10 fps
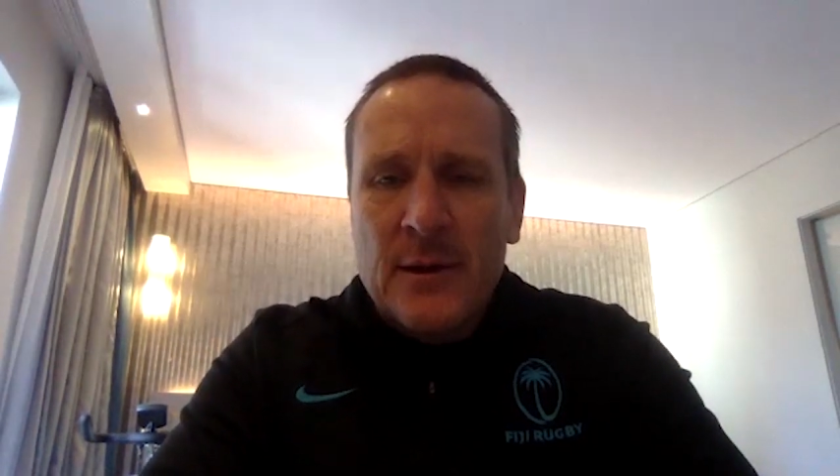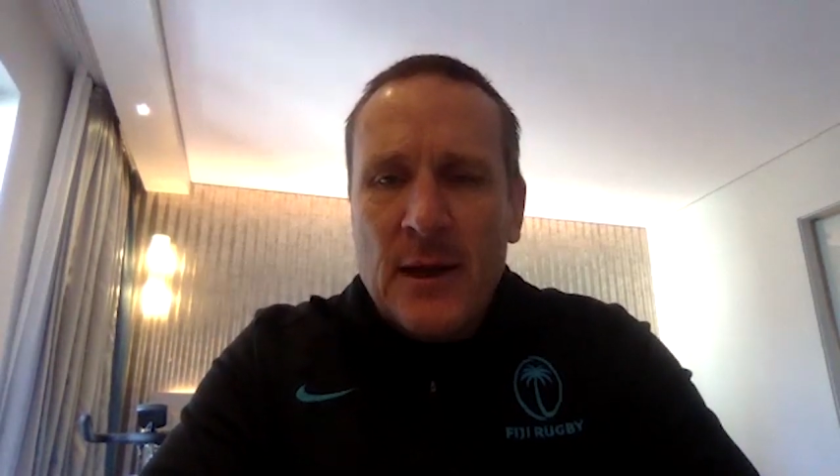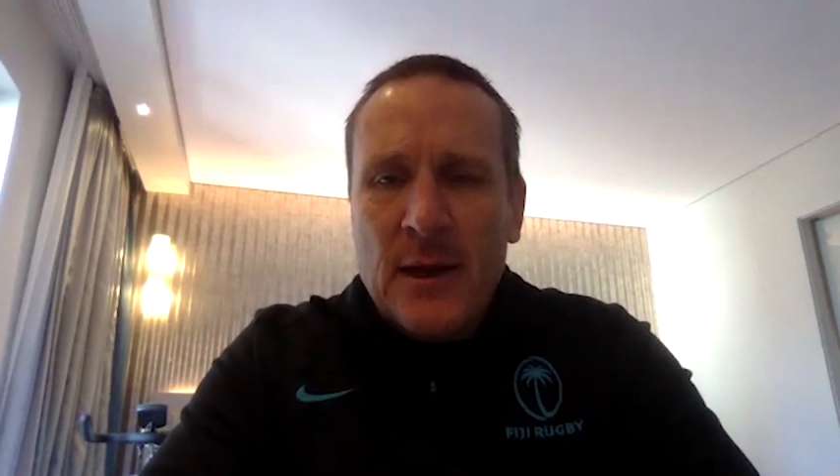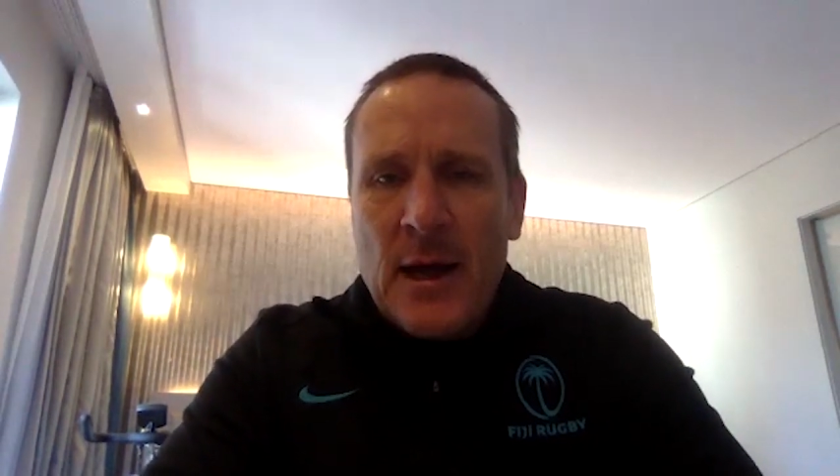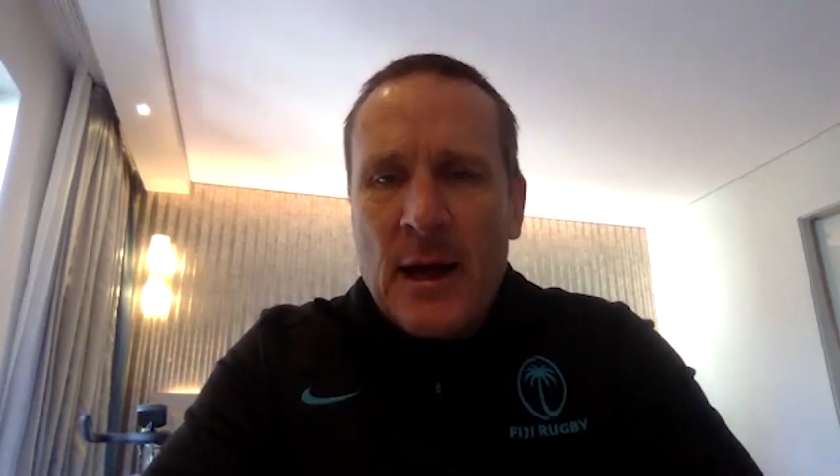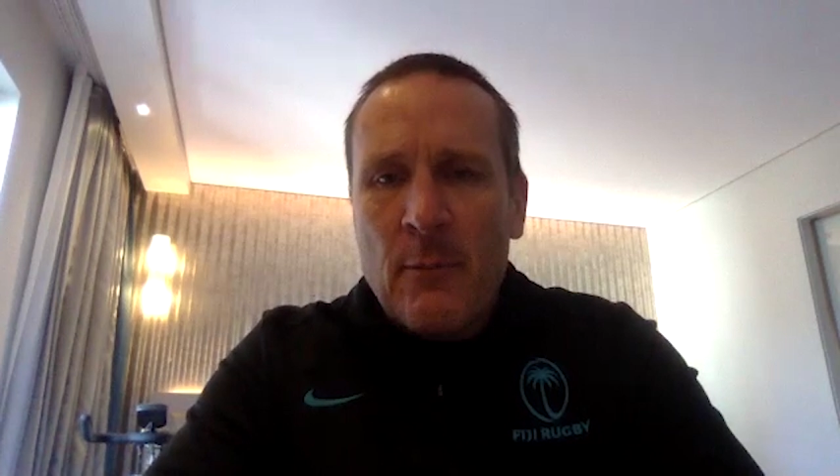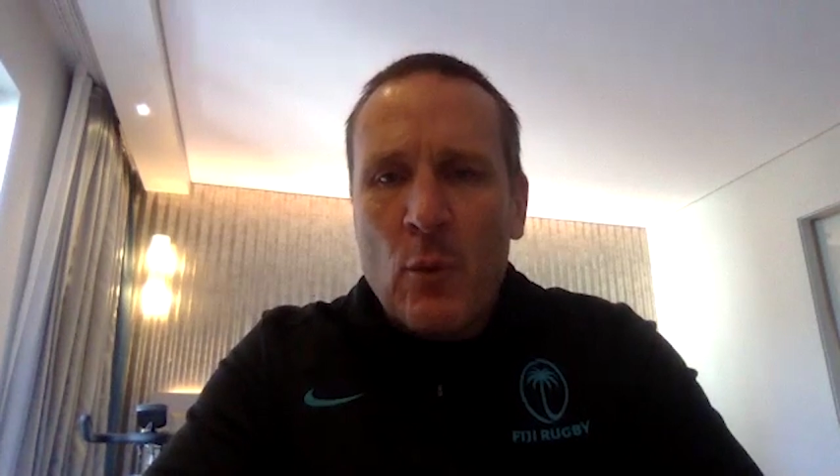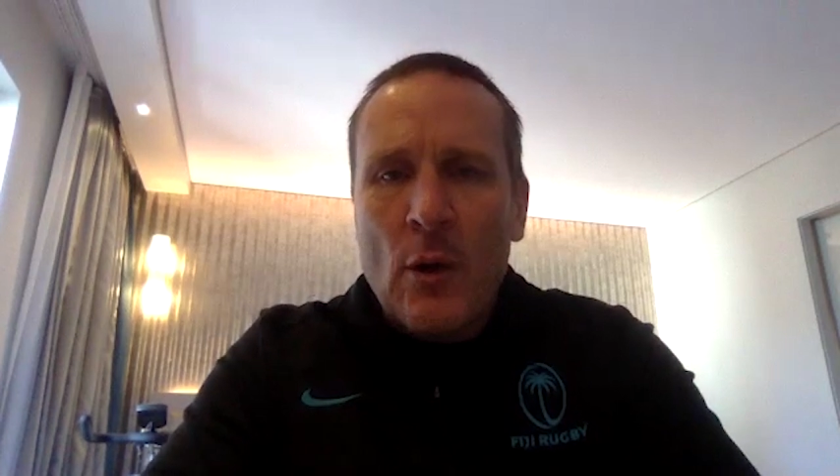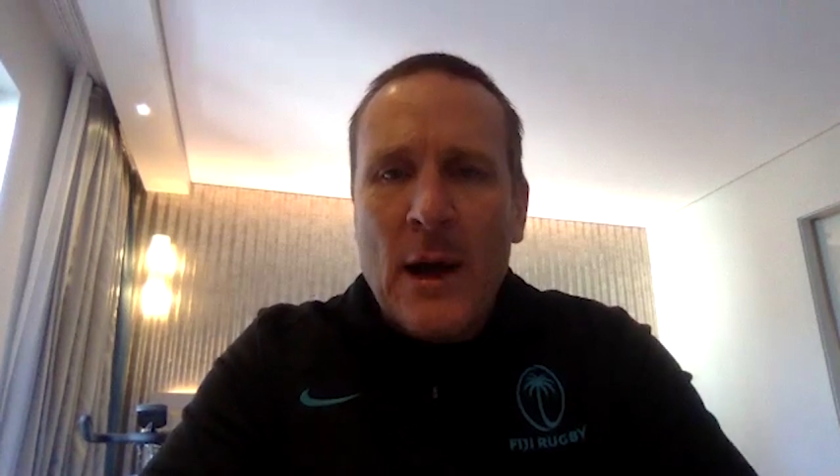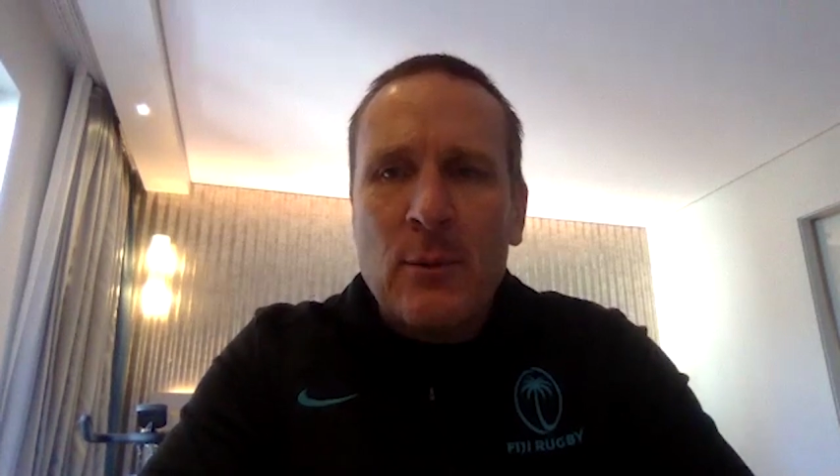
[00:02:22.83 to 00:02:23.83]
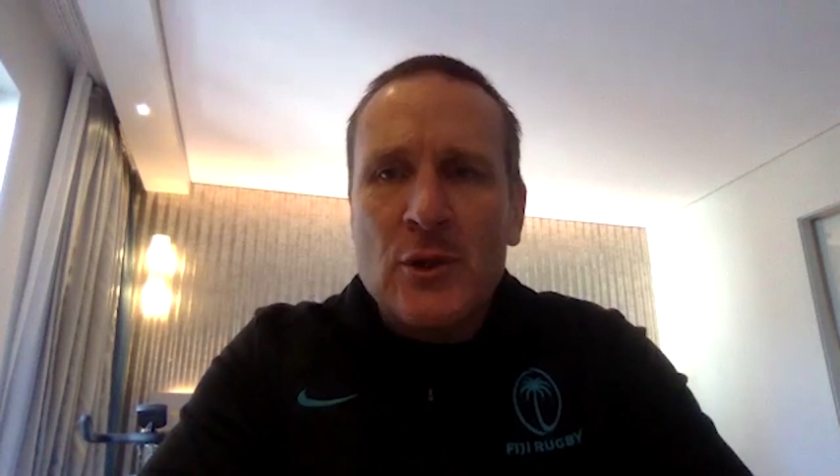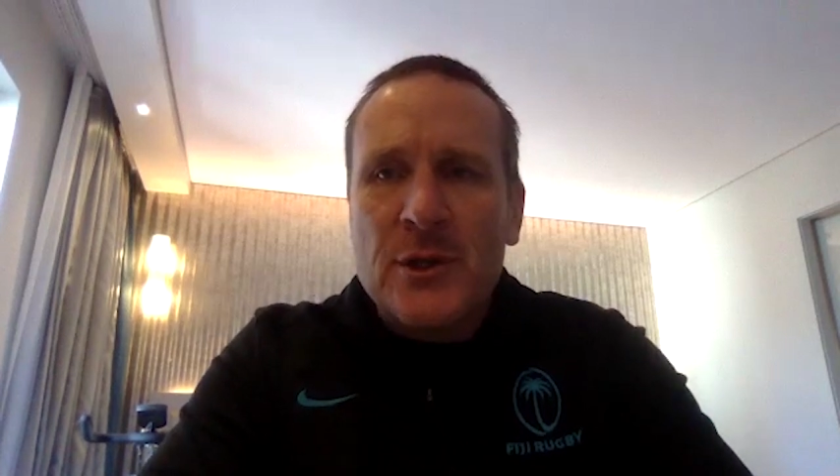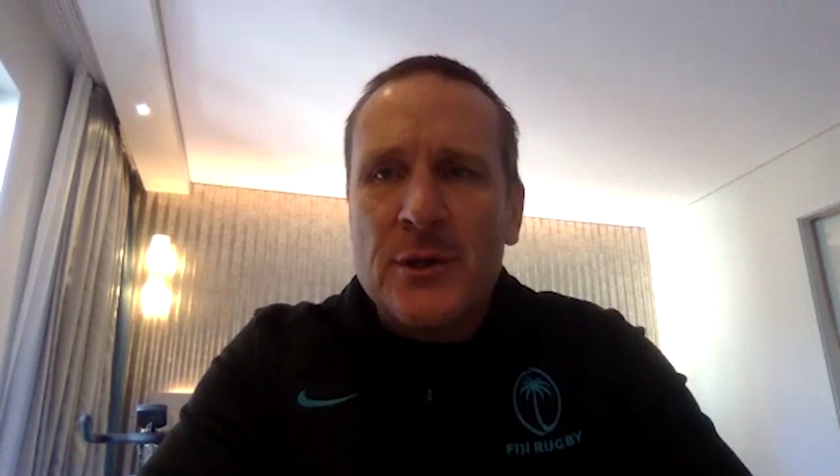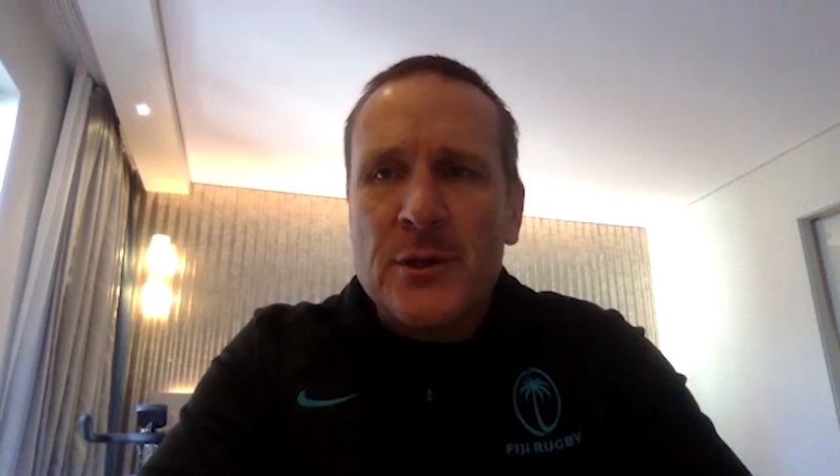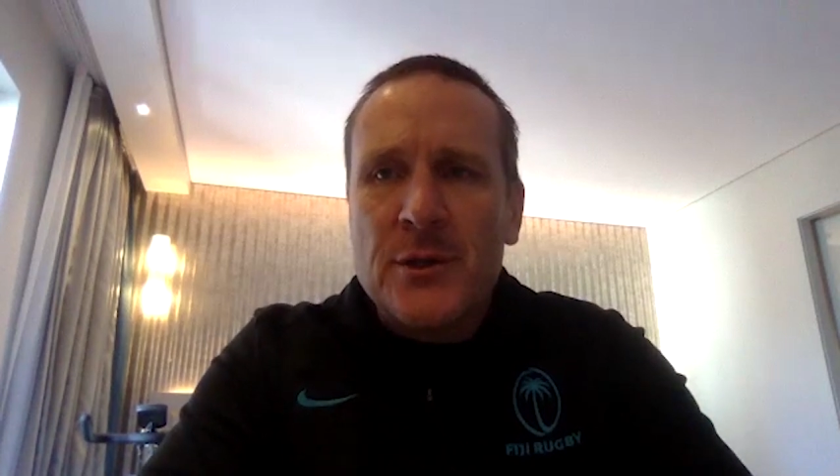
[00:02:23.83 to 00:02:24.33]
we were able
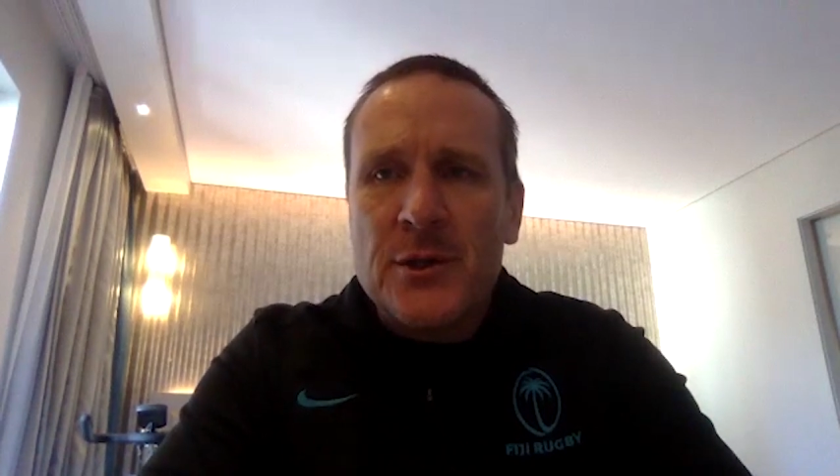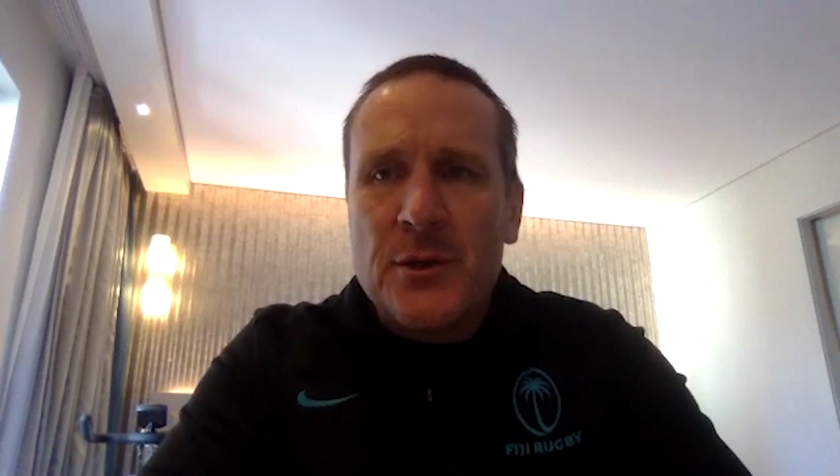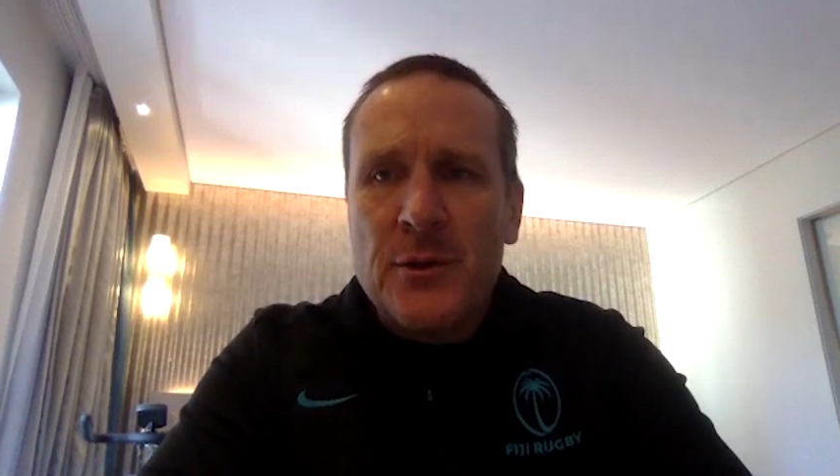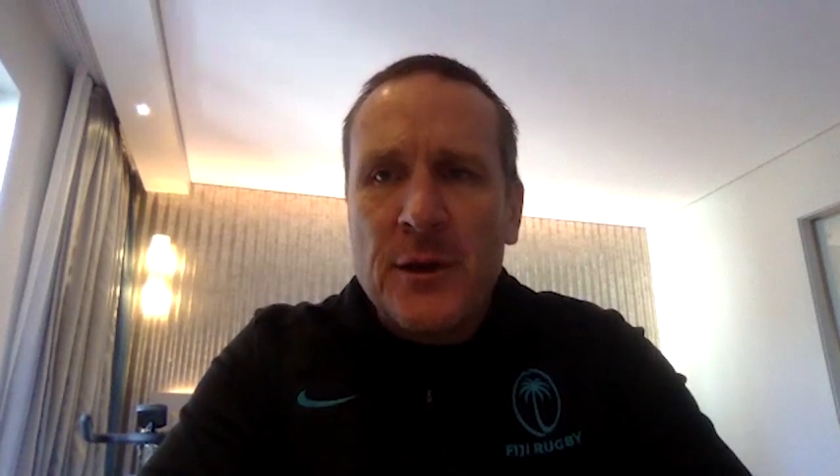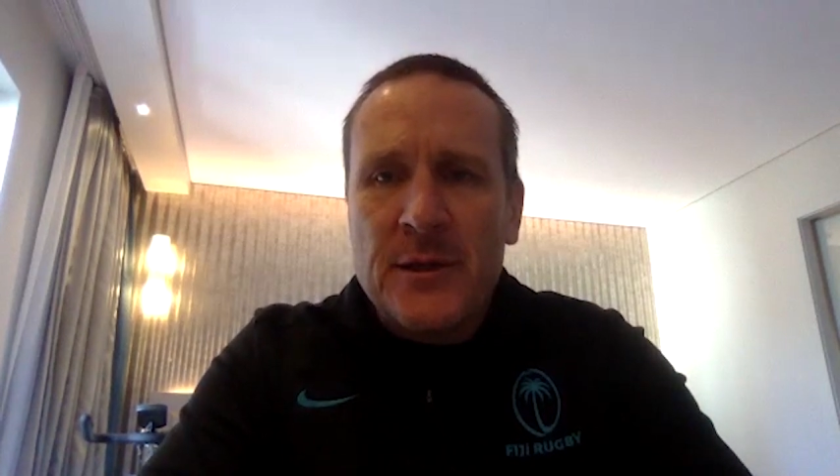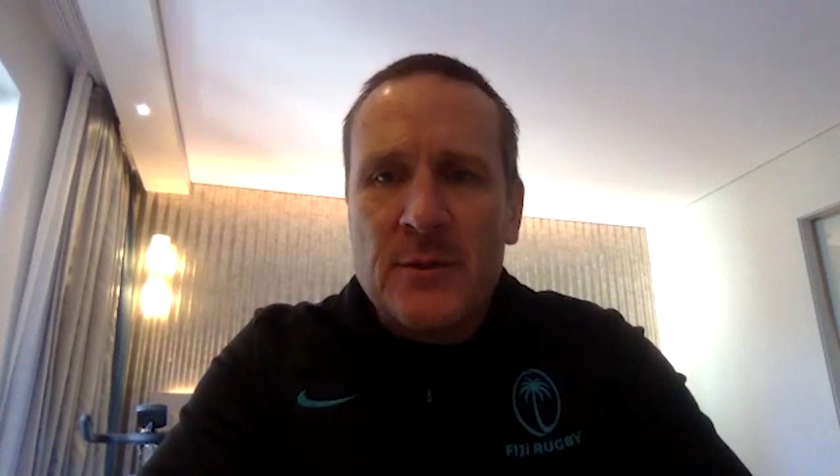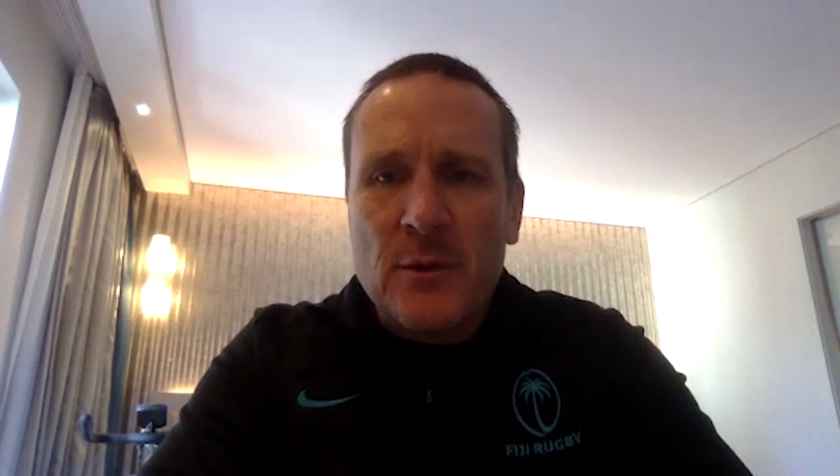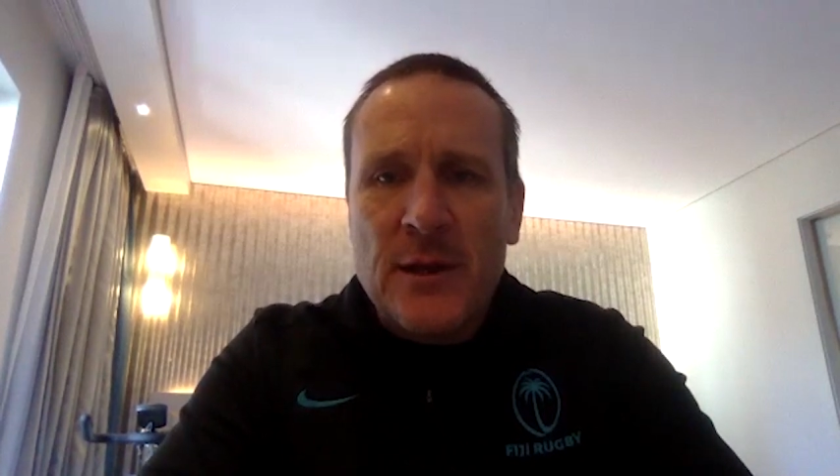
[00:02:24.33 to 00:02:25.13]
to do things with